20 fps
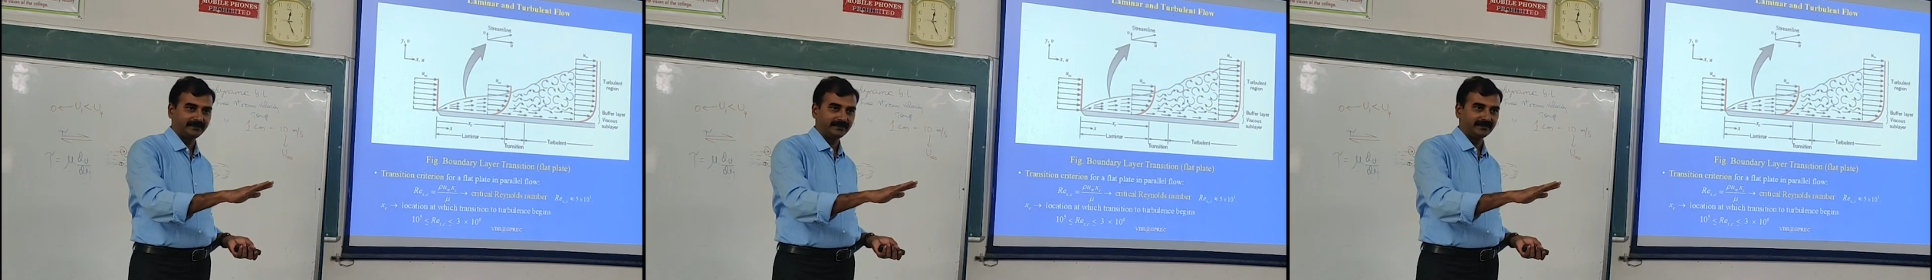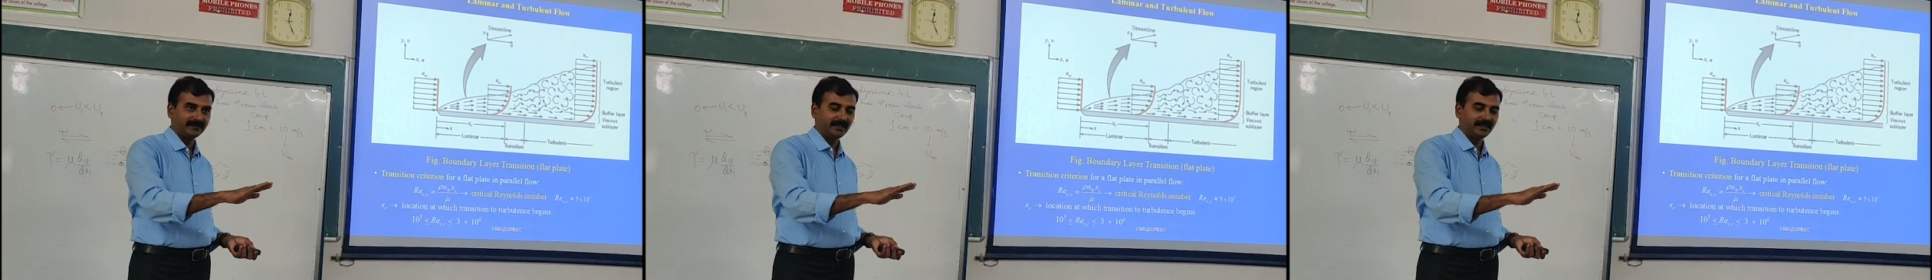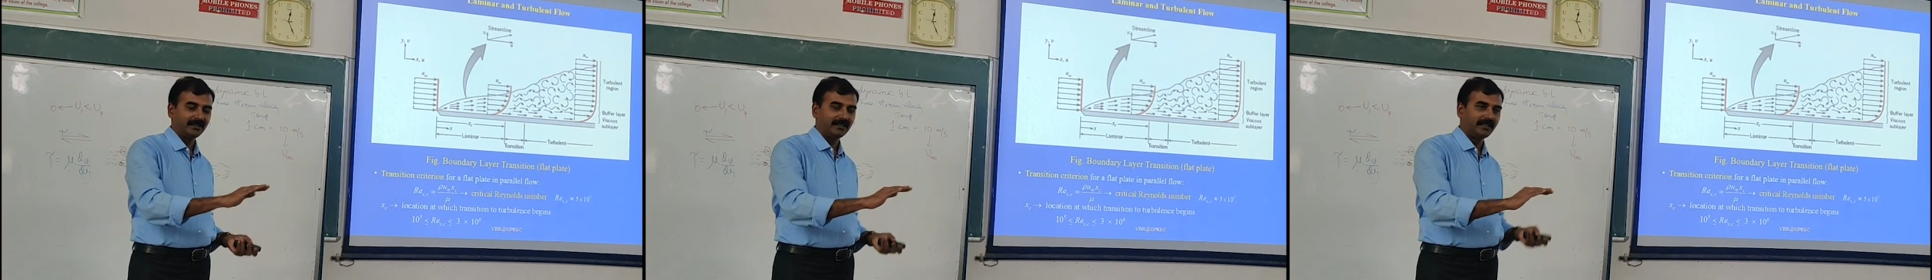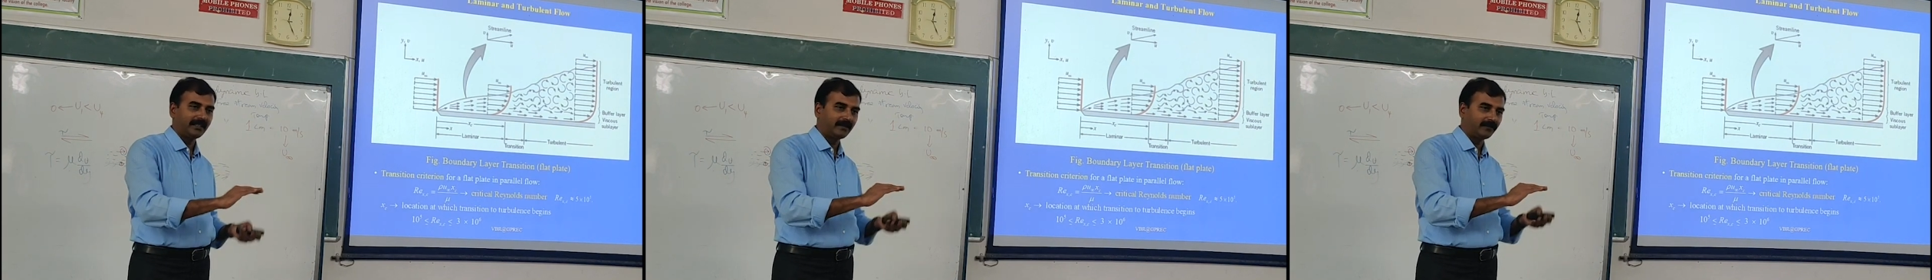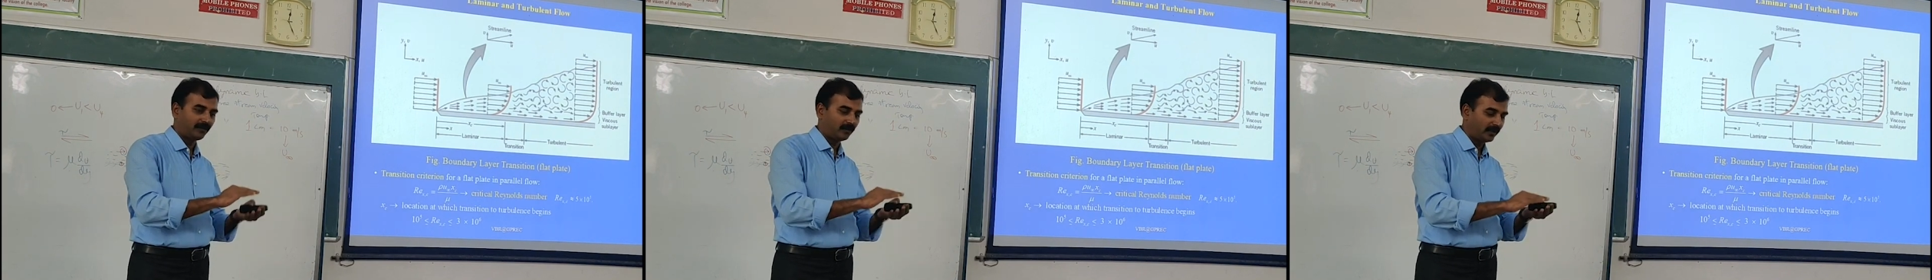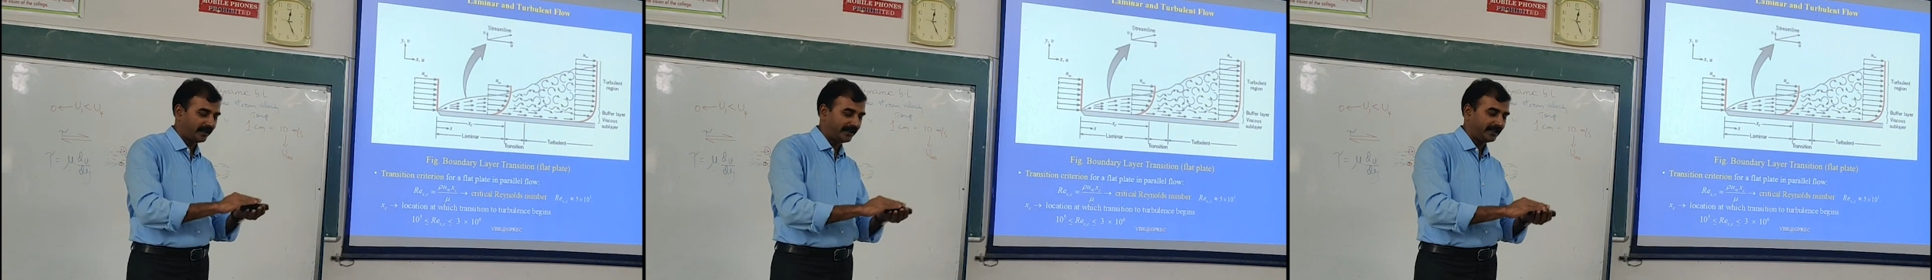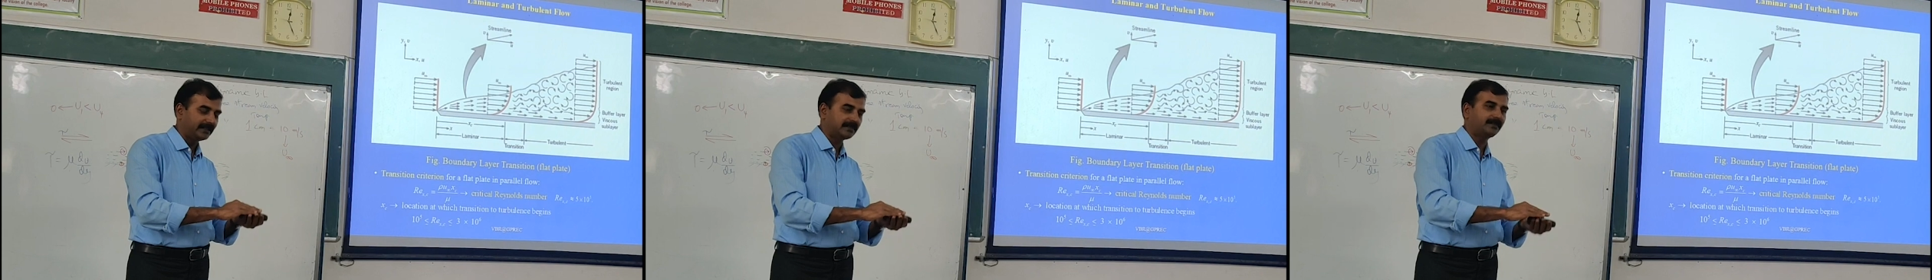Therefore, it
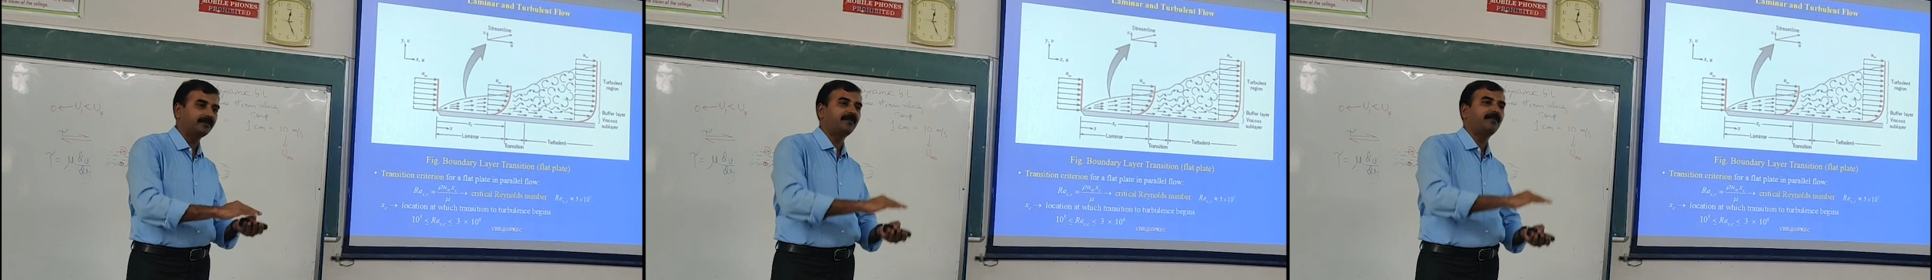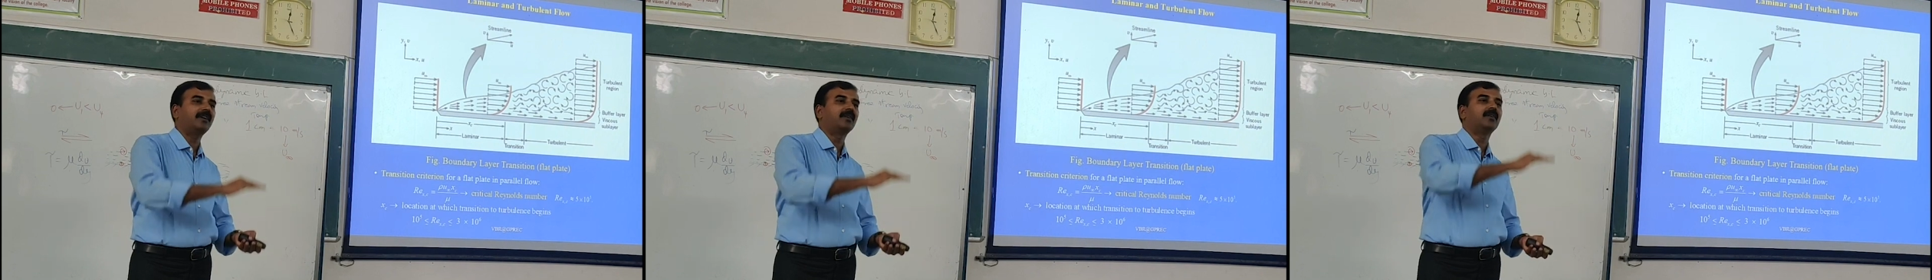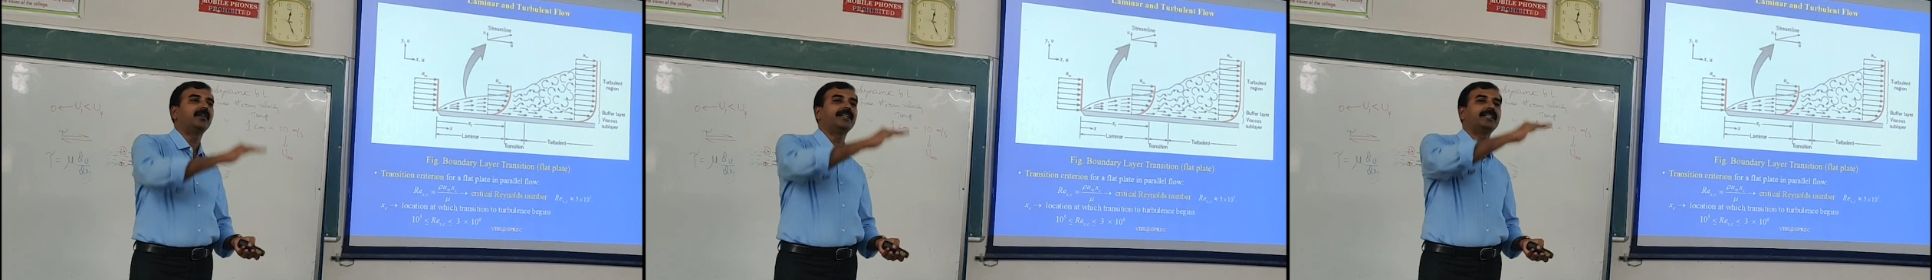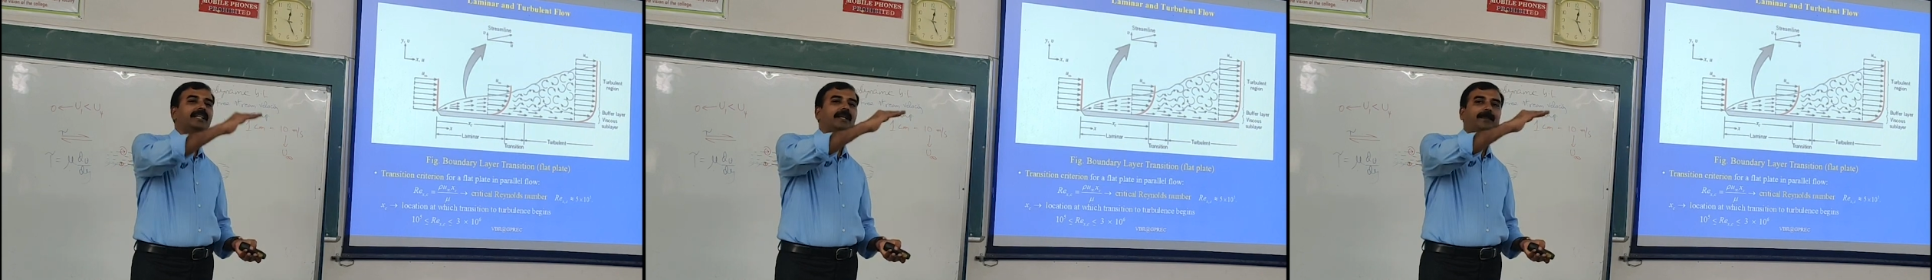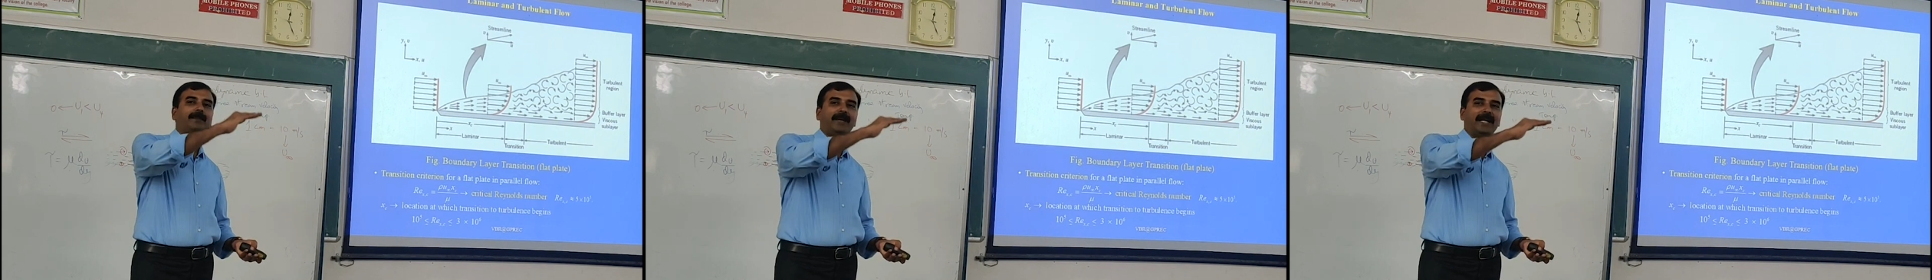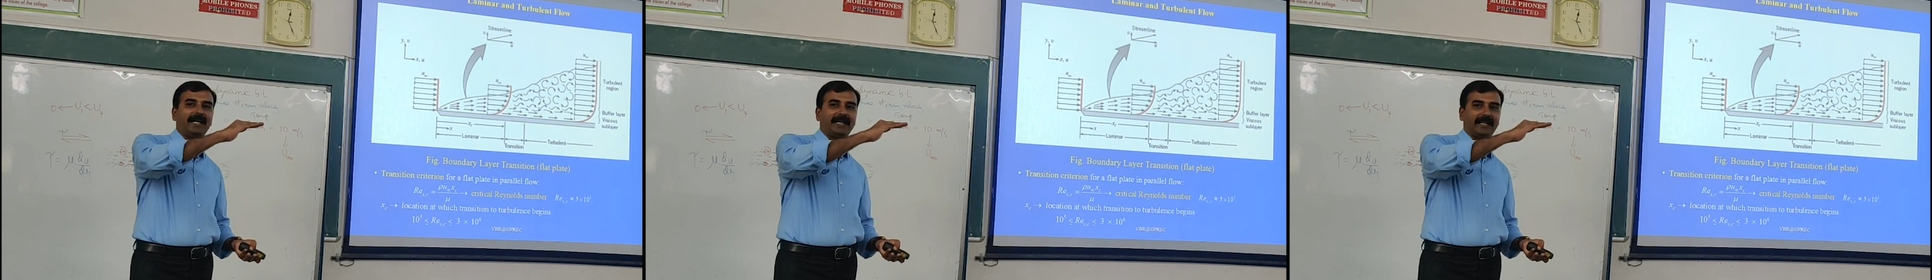is following a pattern.